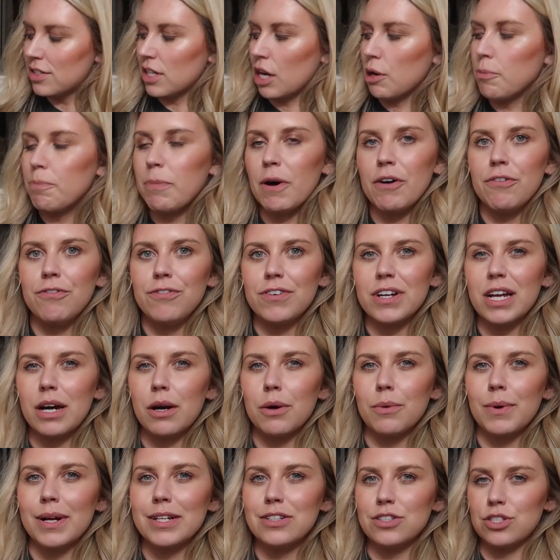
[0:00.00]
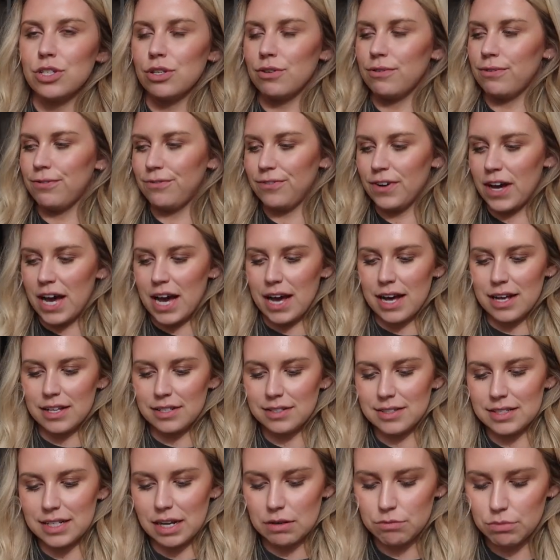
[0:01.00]
So Buffalo went to
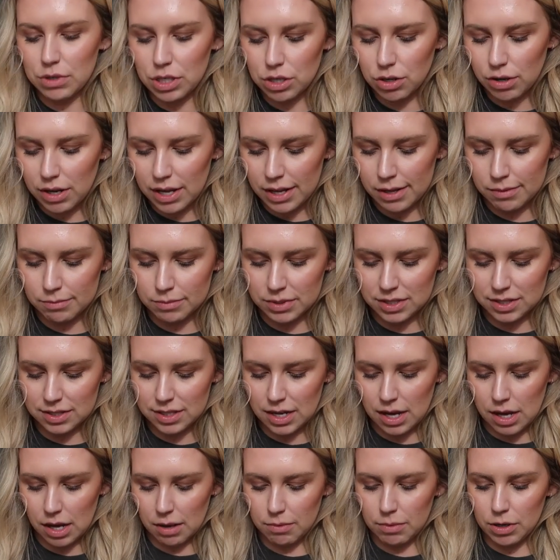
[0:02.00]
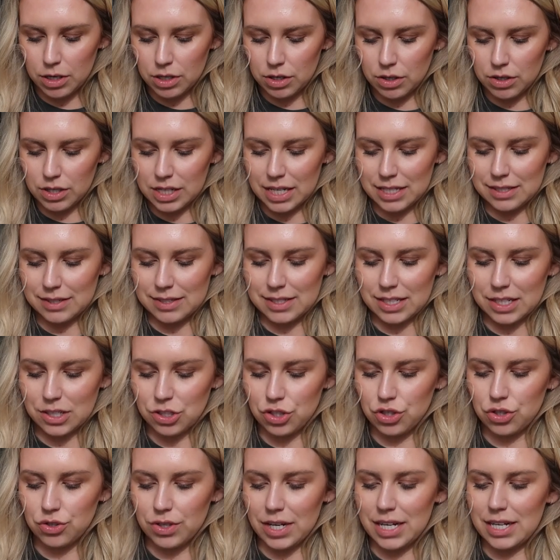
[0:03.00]
first and we got him some long lasting
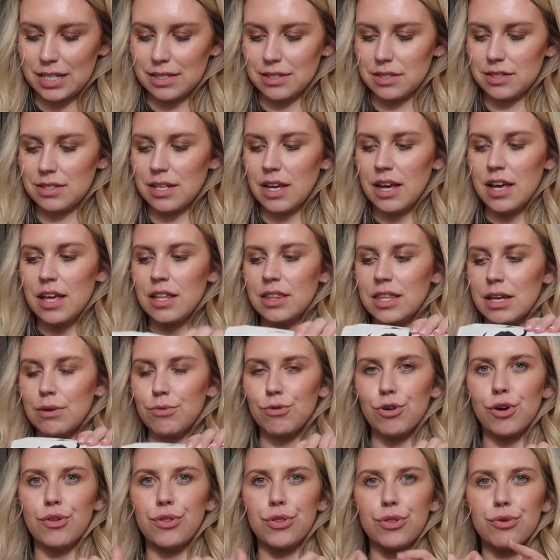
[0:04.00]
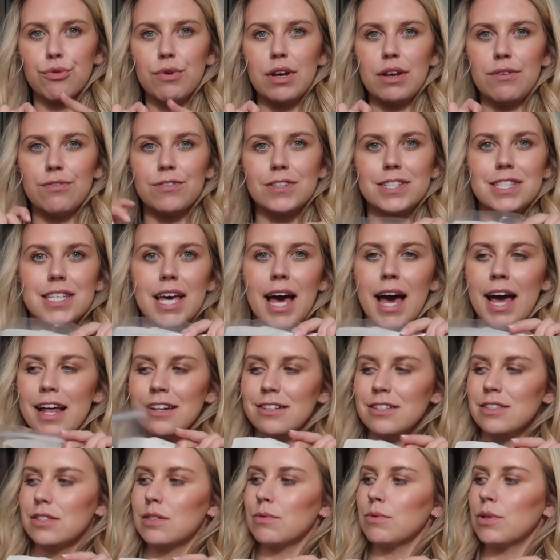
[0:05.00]
treats they were on three for
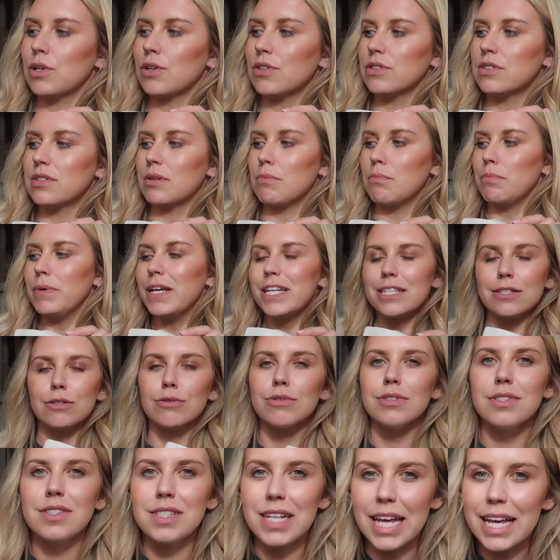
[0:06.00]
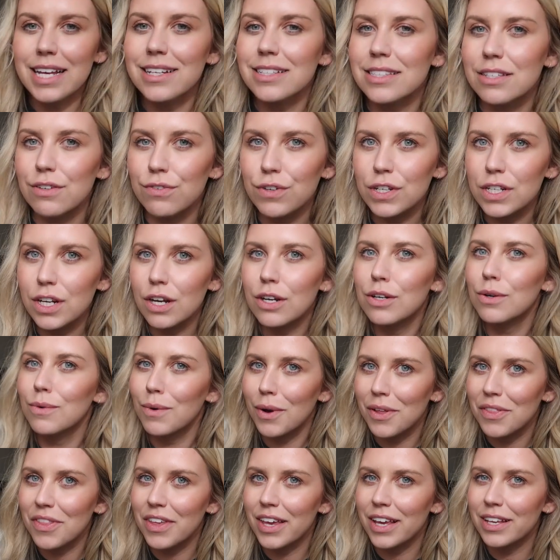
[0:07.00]
10. So we've got some pizzle sticks. If you don't know
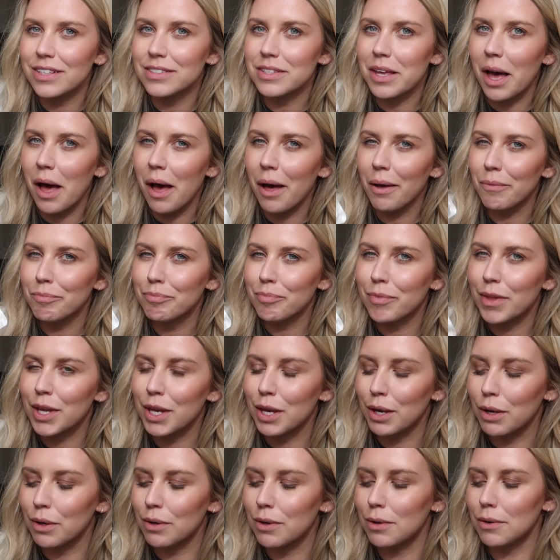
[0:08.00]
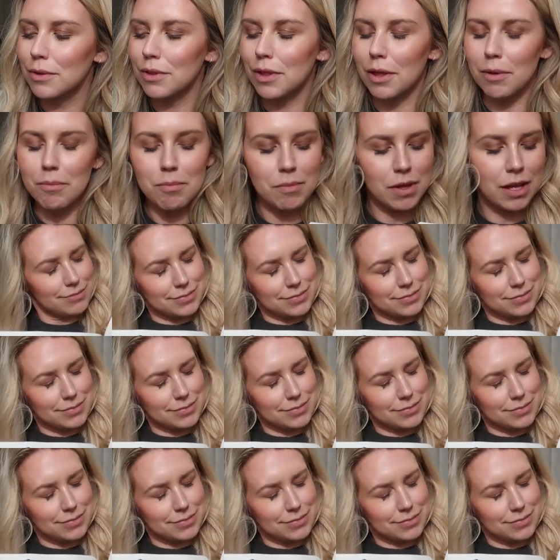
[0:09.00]
what these are, Google them.